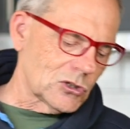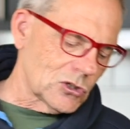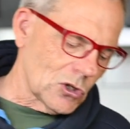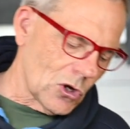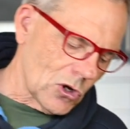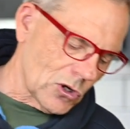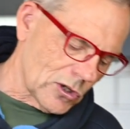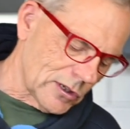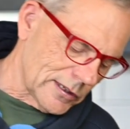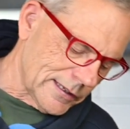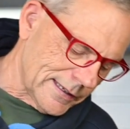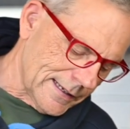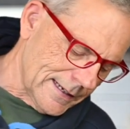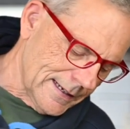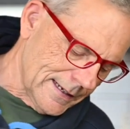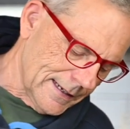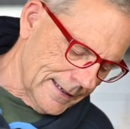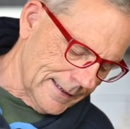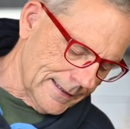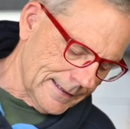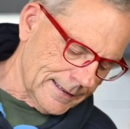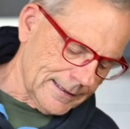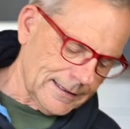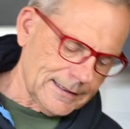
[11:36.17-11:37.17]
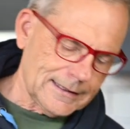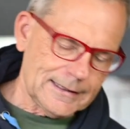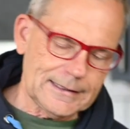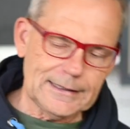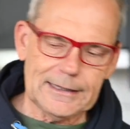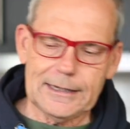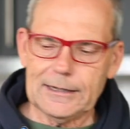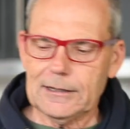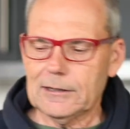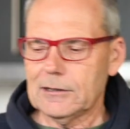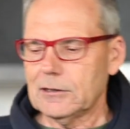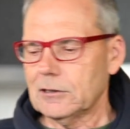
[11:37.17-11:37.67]
circuits in it,
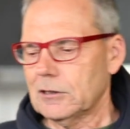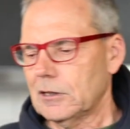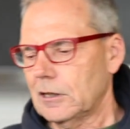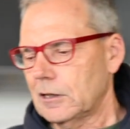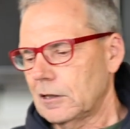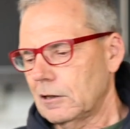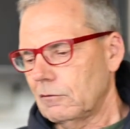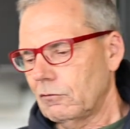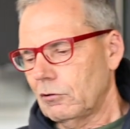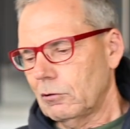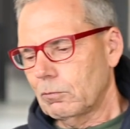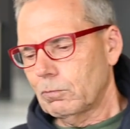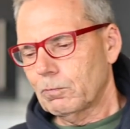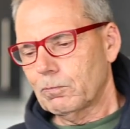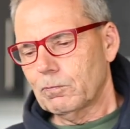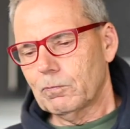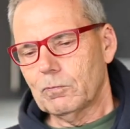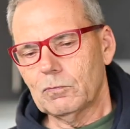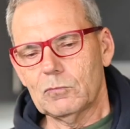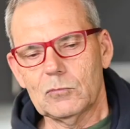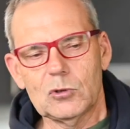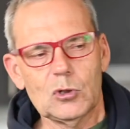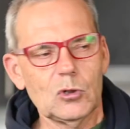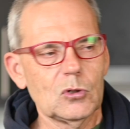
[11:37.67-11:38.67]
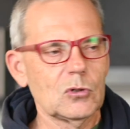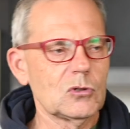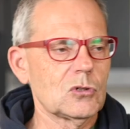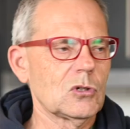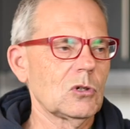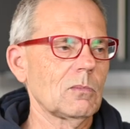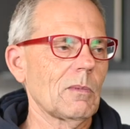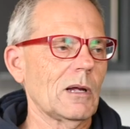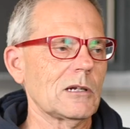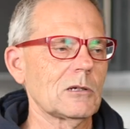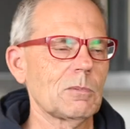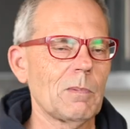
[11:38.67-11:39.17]
so that if you use
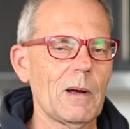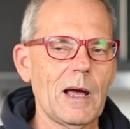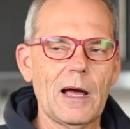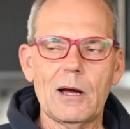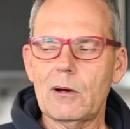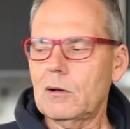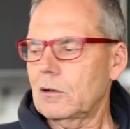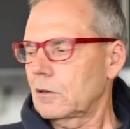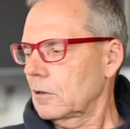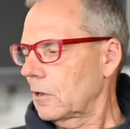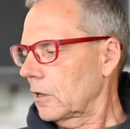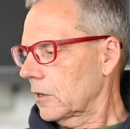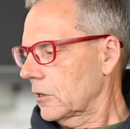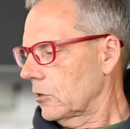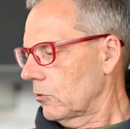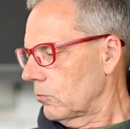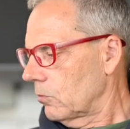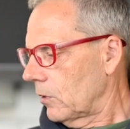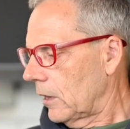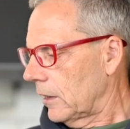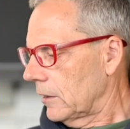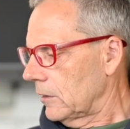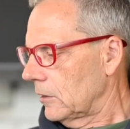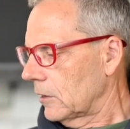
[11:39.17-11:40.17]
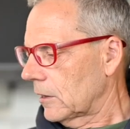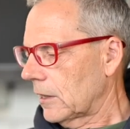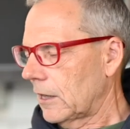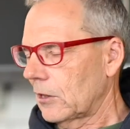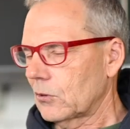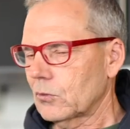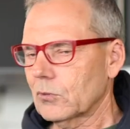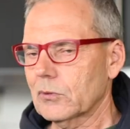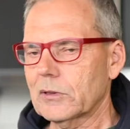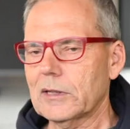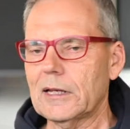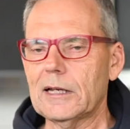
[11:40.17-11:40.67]
too much power, like you run your
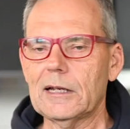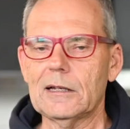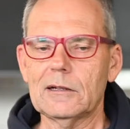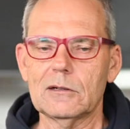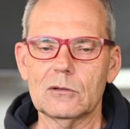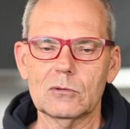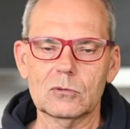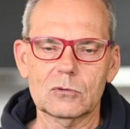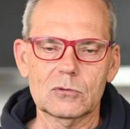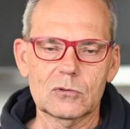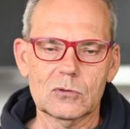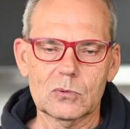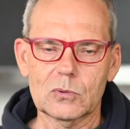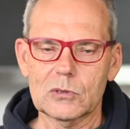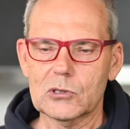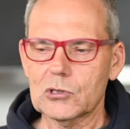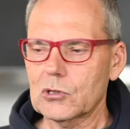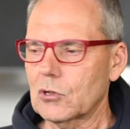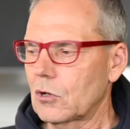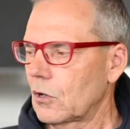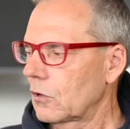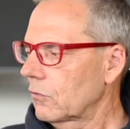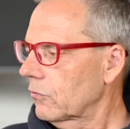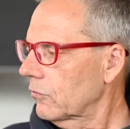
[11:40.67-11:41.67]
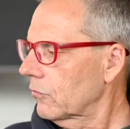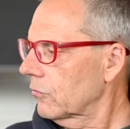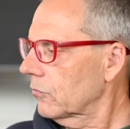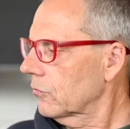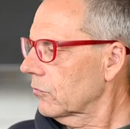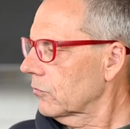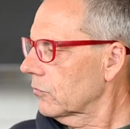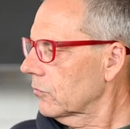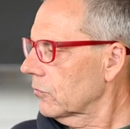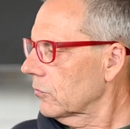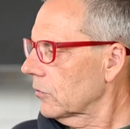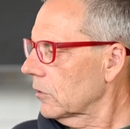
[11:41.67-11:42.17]
kettle there, it will switch it off.
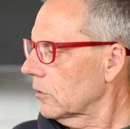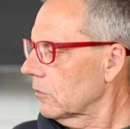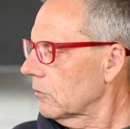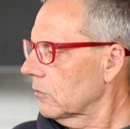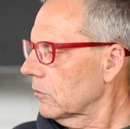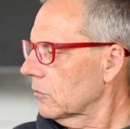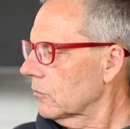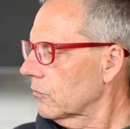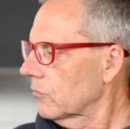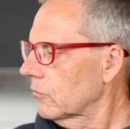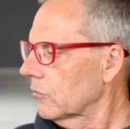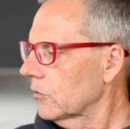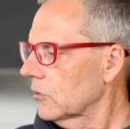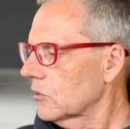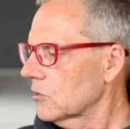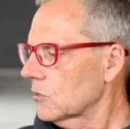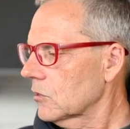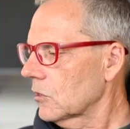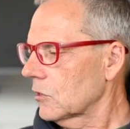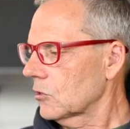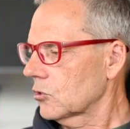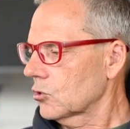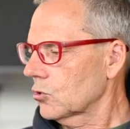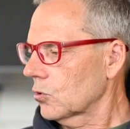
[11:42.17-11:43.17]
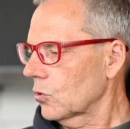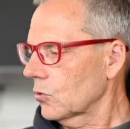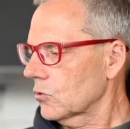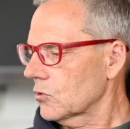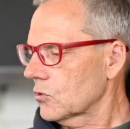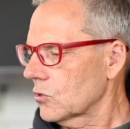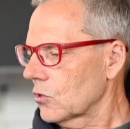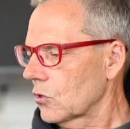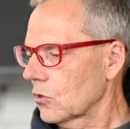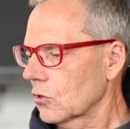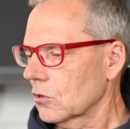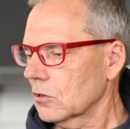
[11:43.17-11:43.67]
If it's a
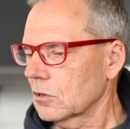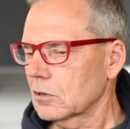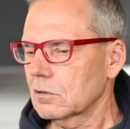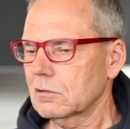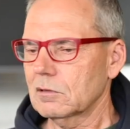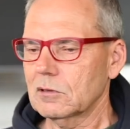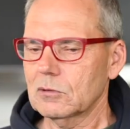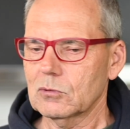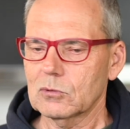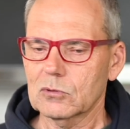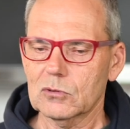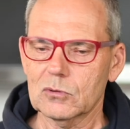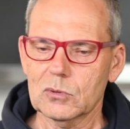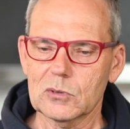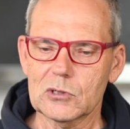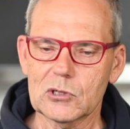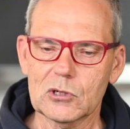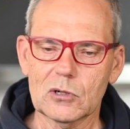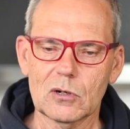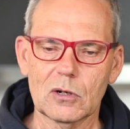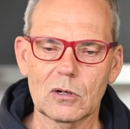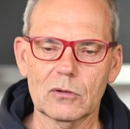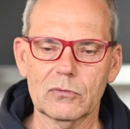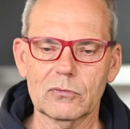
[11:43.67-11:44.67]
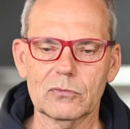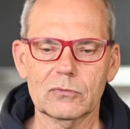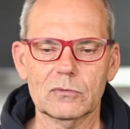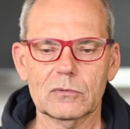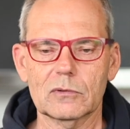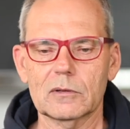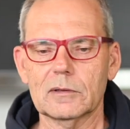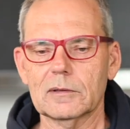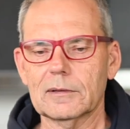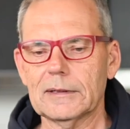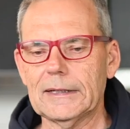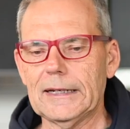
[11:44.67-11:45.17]
short circuit, it will switch it off.
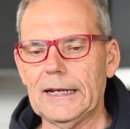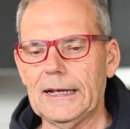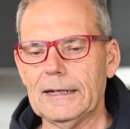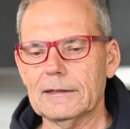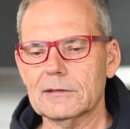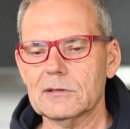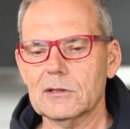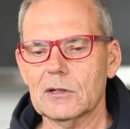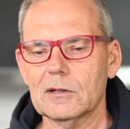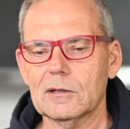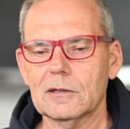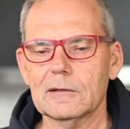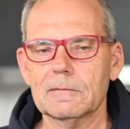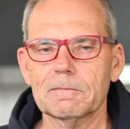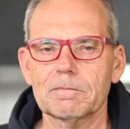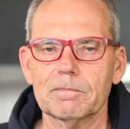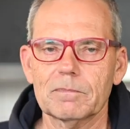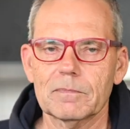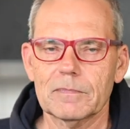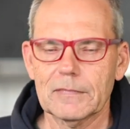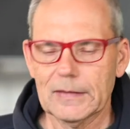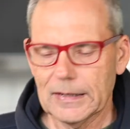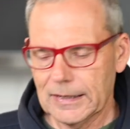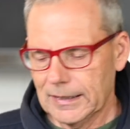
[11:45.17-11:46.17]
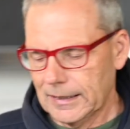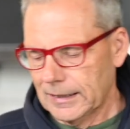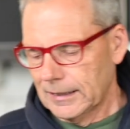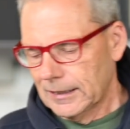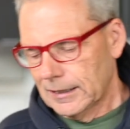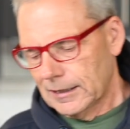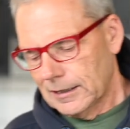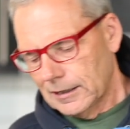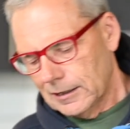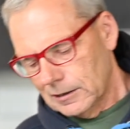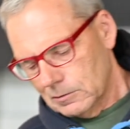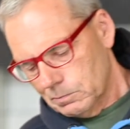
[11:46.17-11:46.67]
Yeah, so
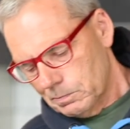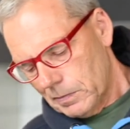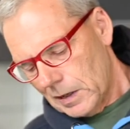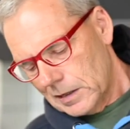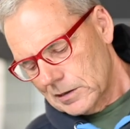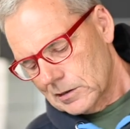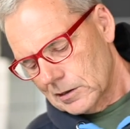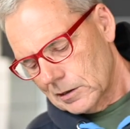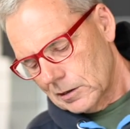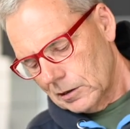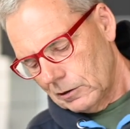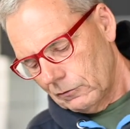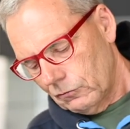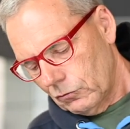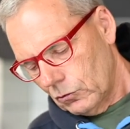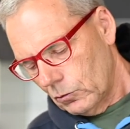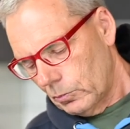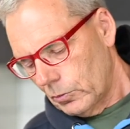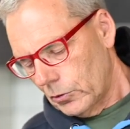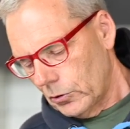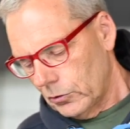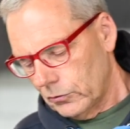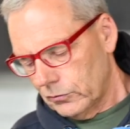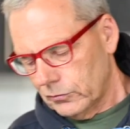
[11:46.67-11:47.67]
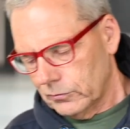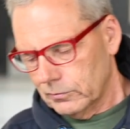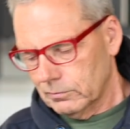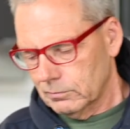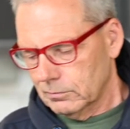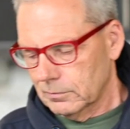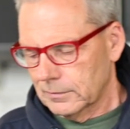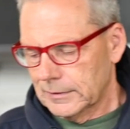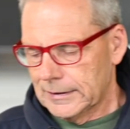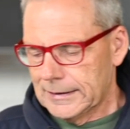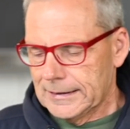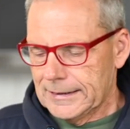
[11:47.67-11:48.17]
it basically foolproof.
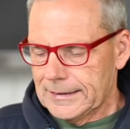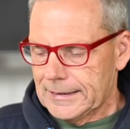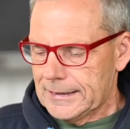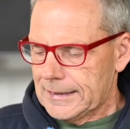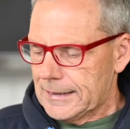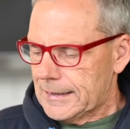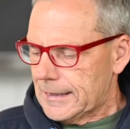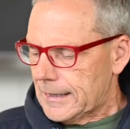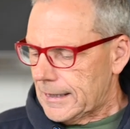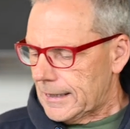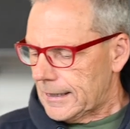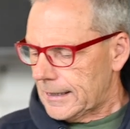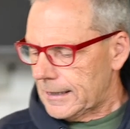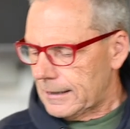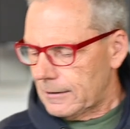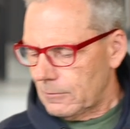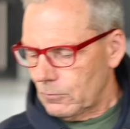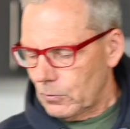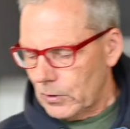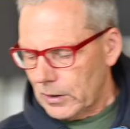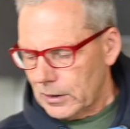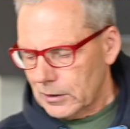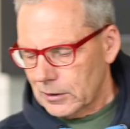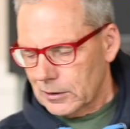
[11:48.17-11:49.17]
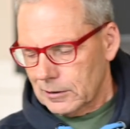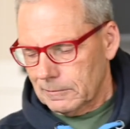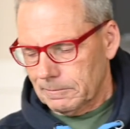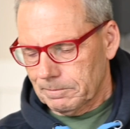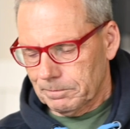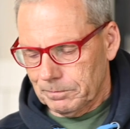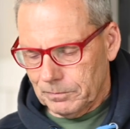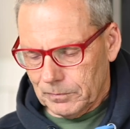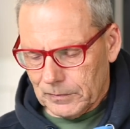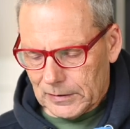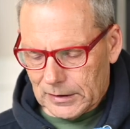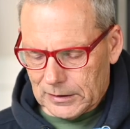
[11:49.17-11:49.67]
And what other
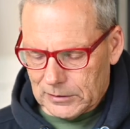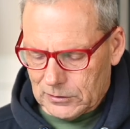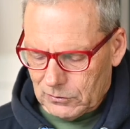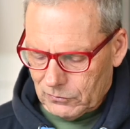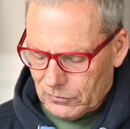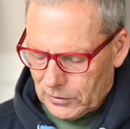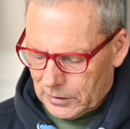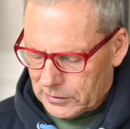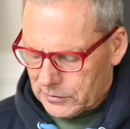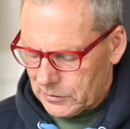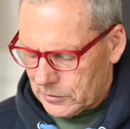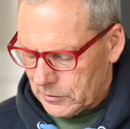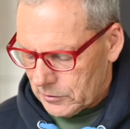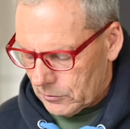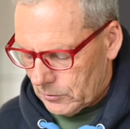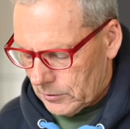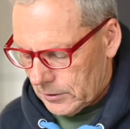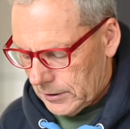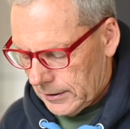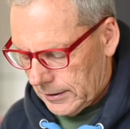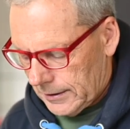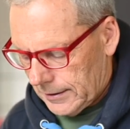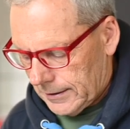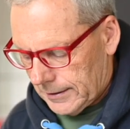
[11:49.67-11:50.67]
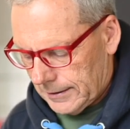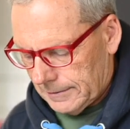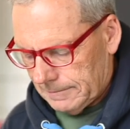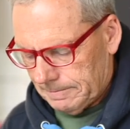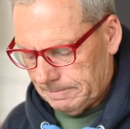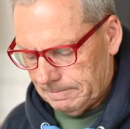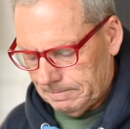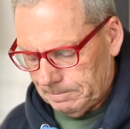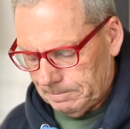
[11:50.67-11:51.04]
devices are in here?